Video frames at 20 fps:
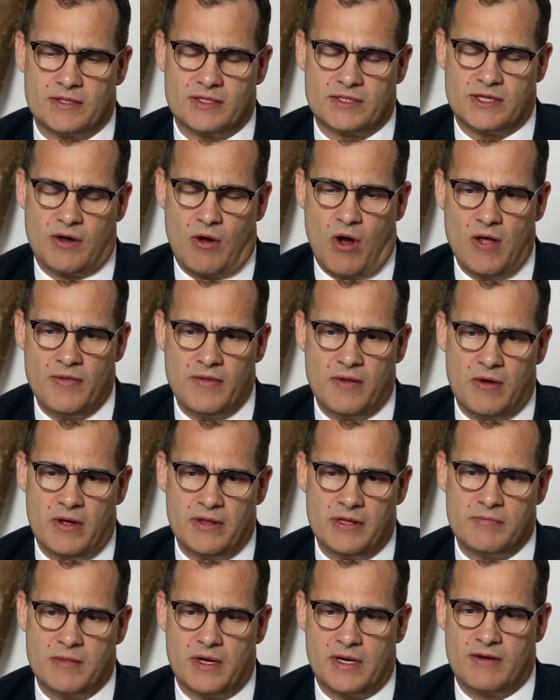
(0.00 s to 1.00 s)
So on
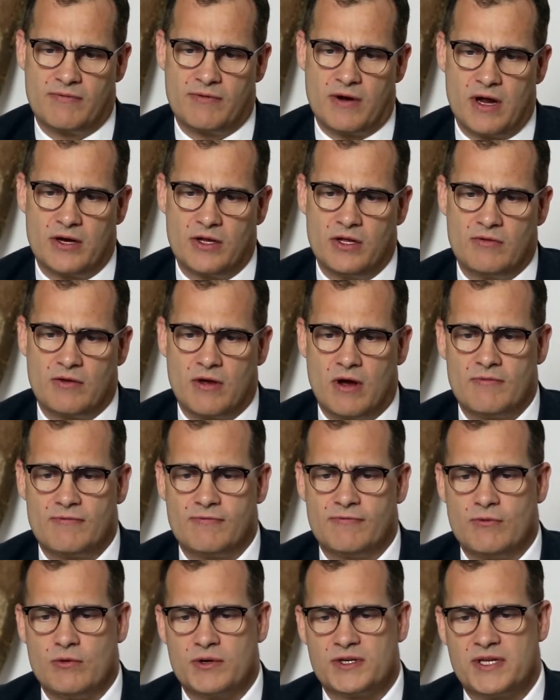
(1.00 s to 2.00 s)
the money front, you've
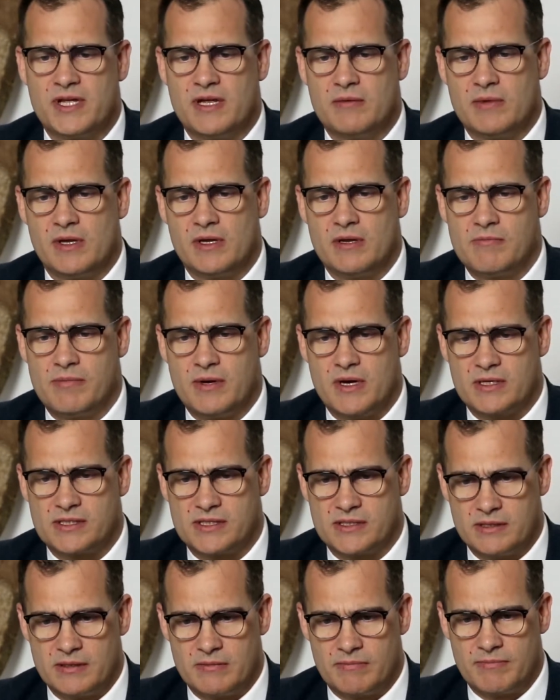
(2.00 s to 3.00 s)
got $14 million
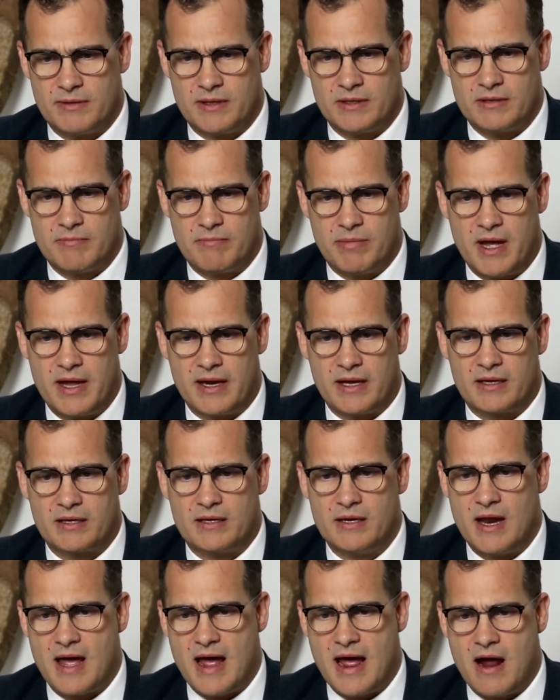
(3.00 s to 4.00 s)
in the bank
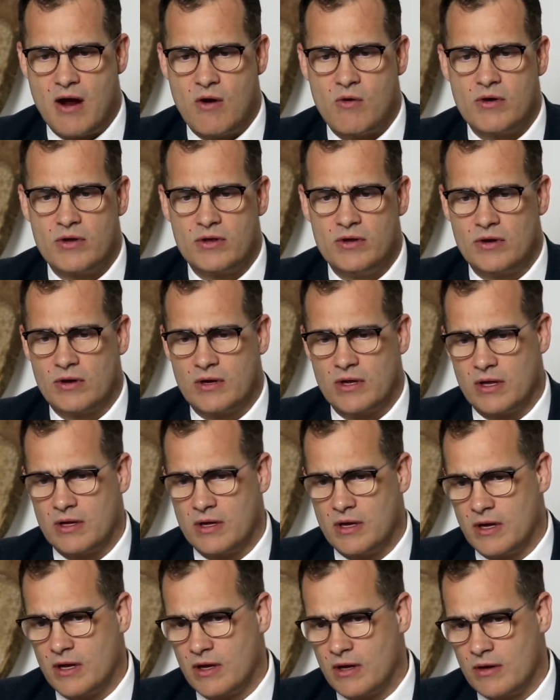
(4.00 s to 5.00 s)
now. What
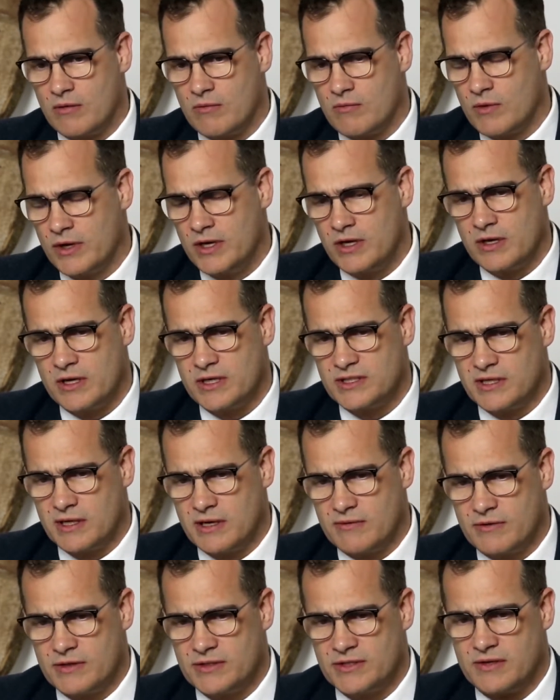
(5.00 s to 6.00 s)
are you going to
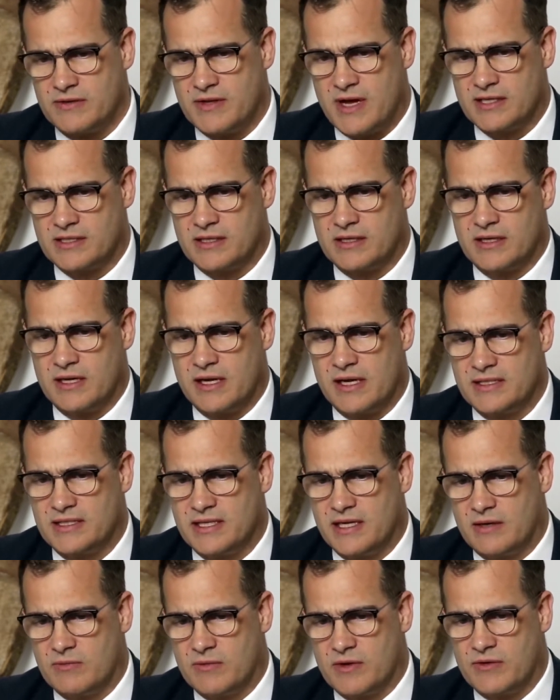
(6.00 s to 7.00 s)
deliver in
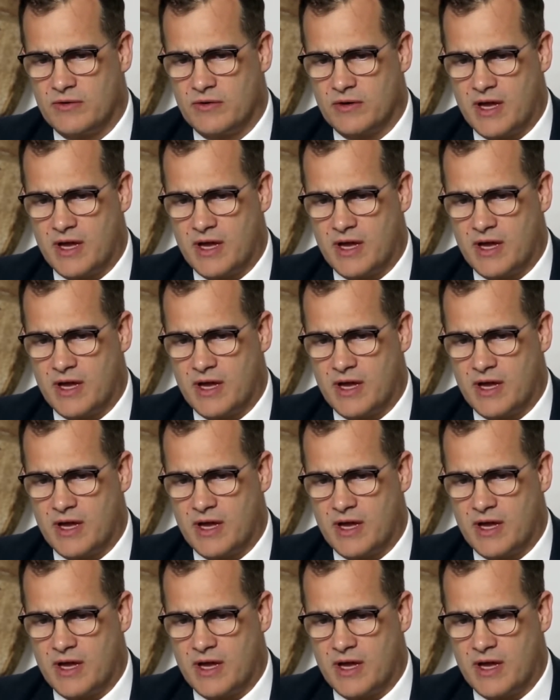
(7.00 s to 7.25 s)
2019 with your